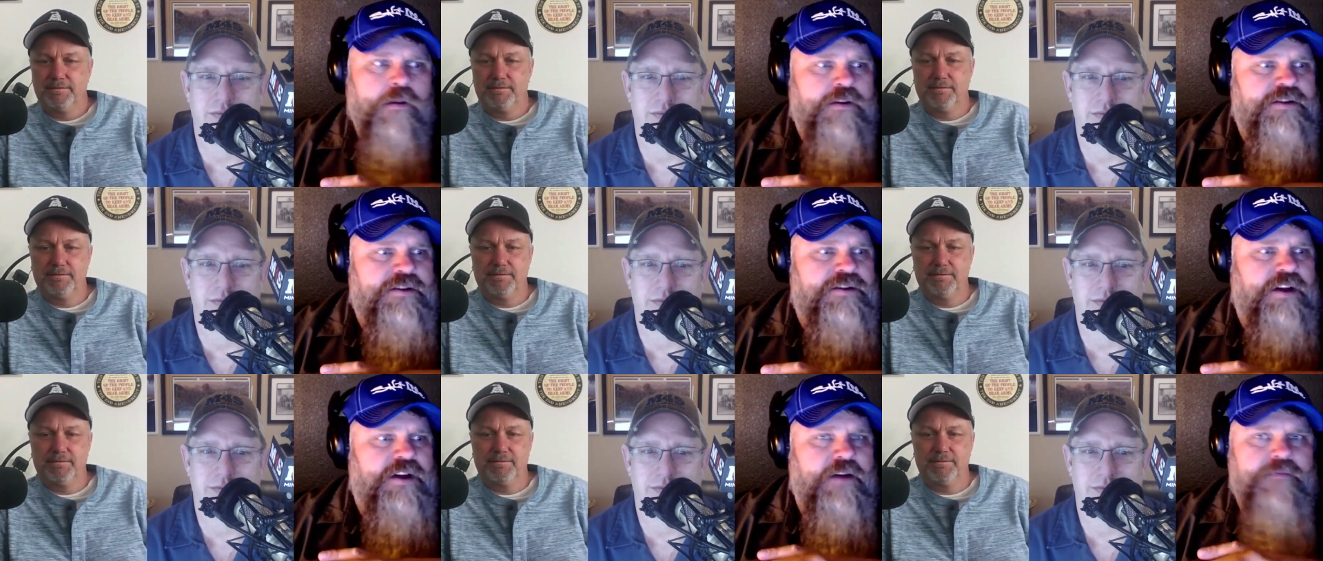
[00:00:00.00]

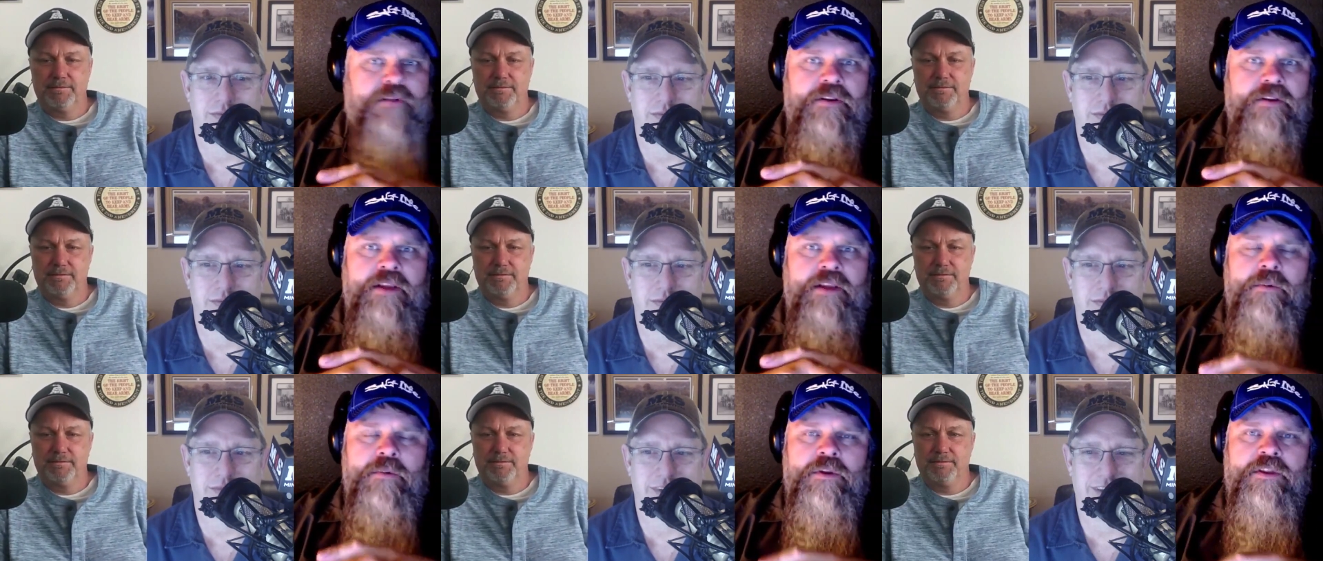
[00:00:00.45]
Speaker 1: All the
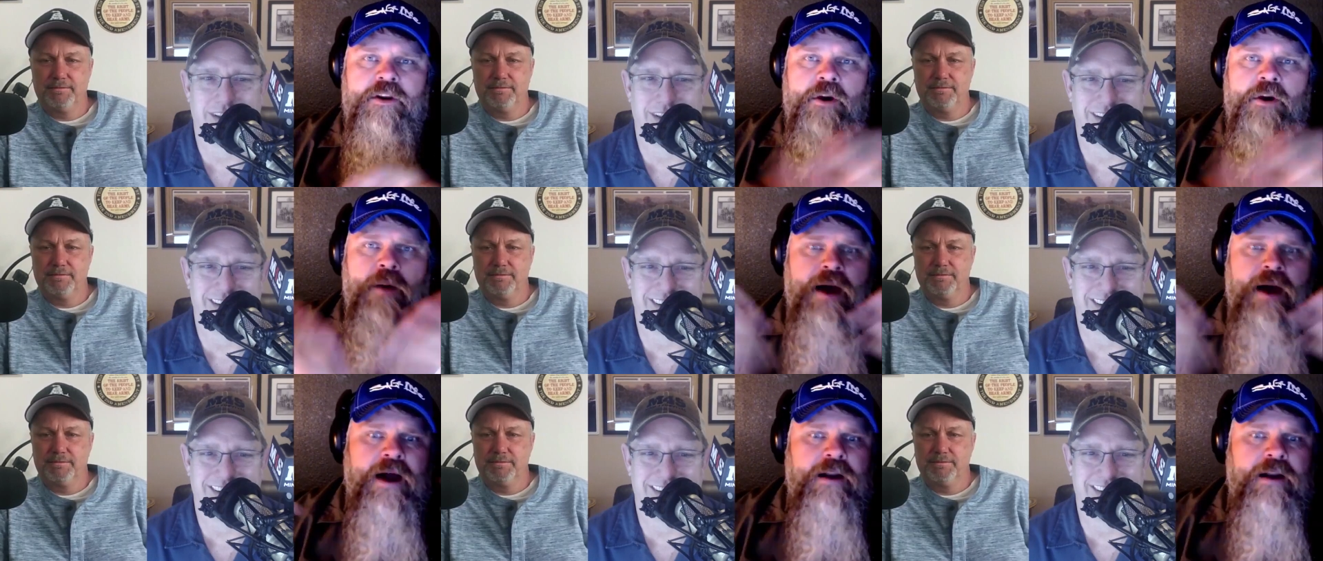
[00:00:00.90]
stuff that they
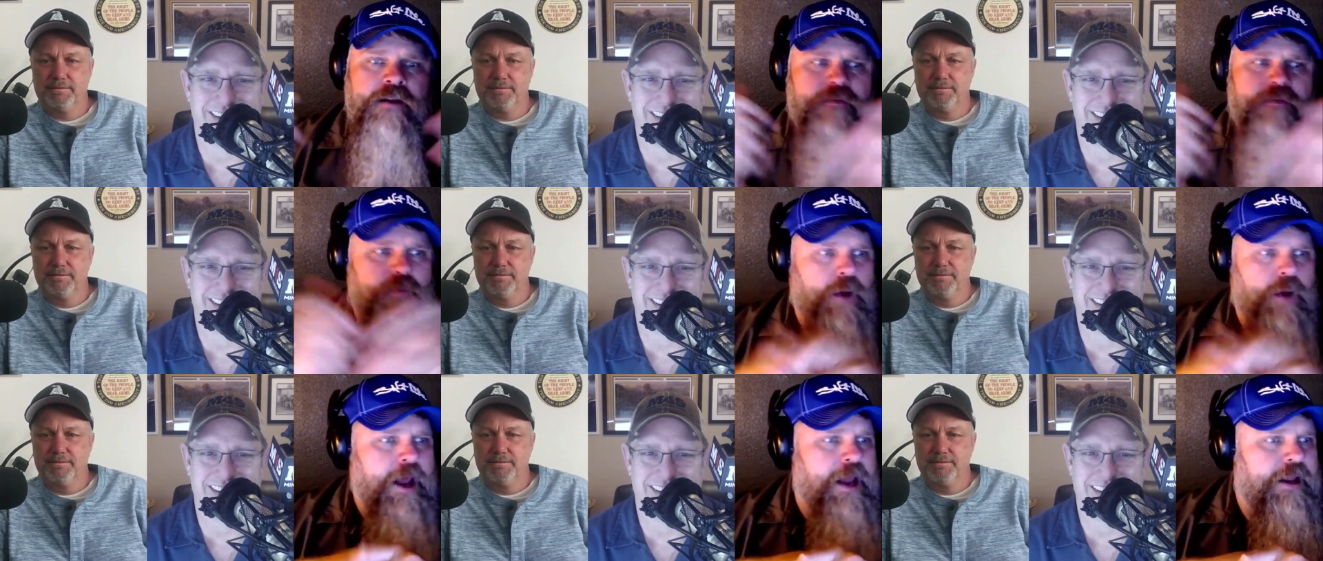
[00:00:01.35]
would throw
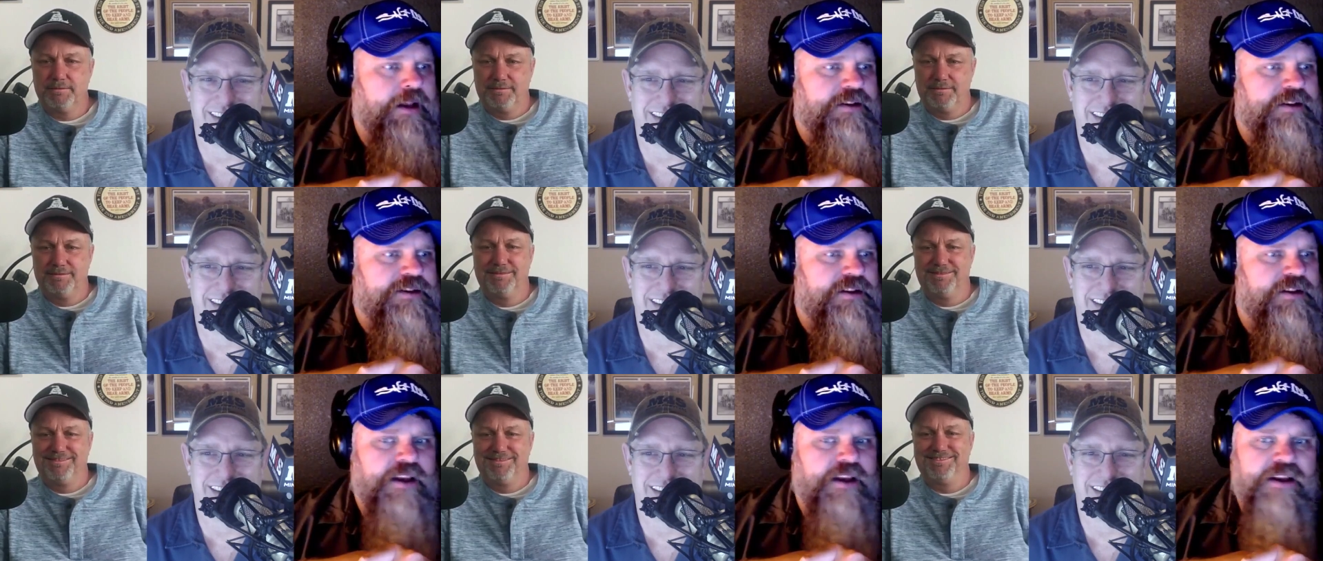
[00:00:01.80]
out of
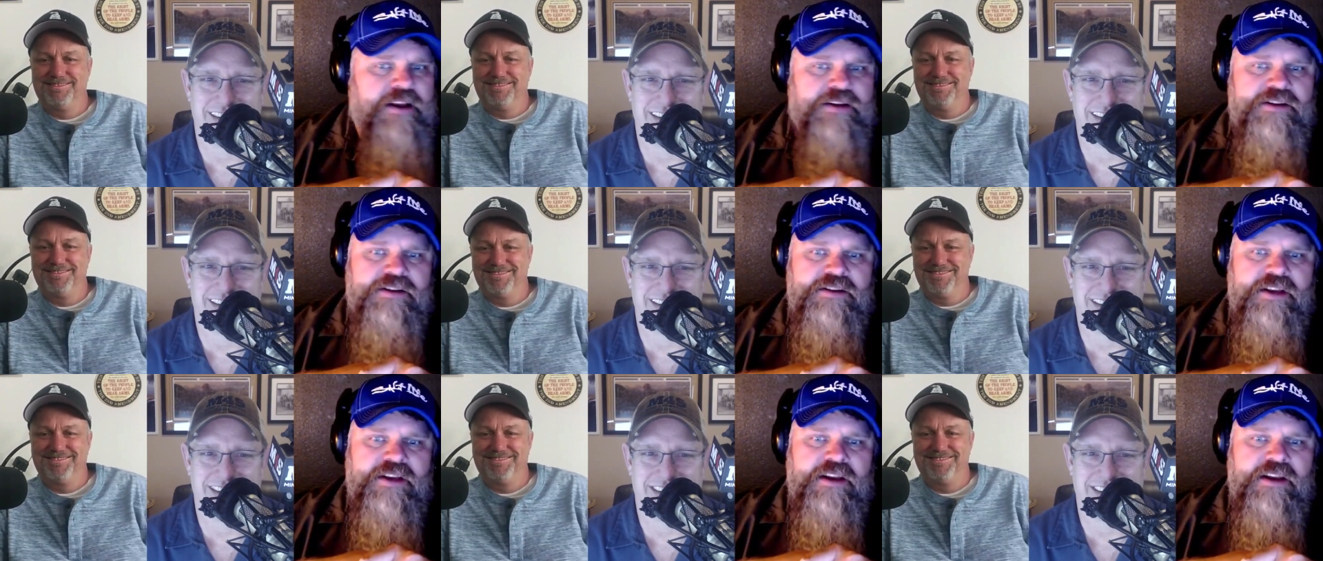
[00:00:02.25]
wagons and
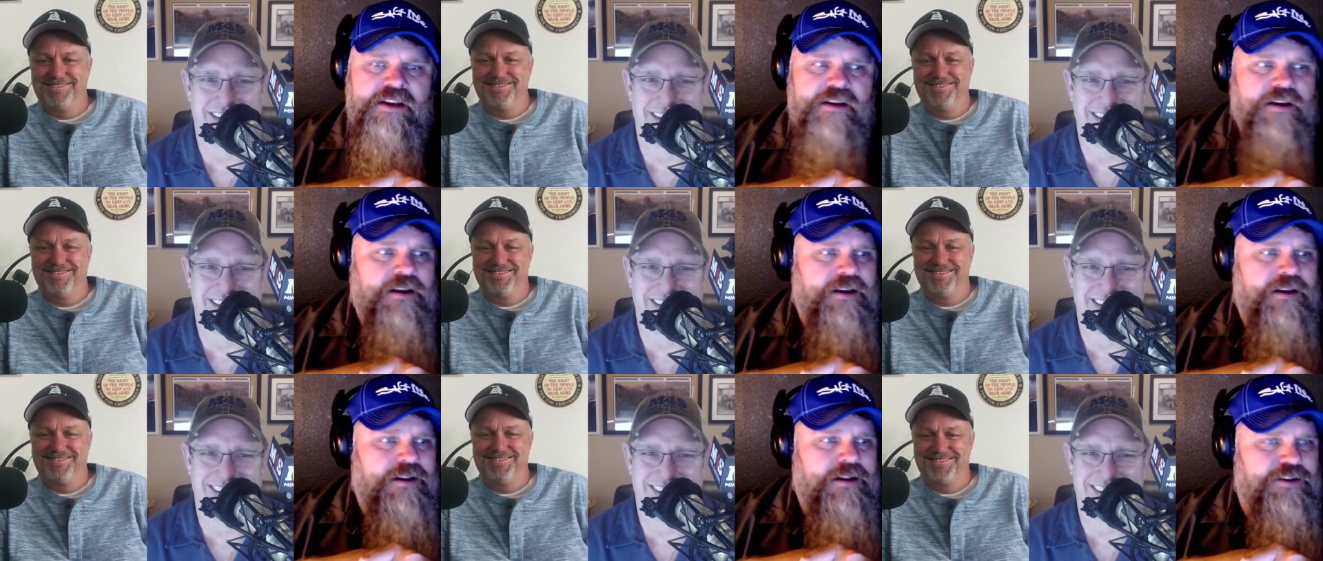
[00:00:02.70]
things because they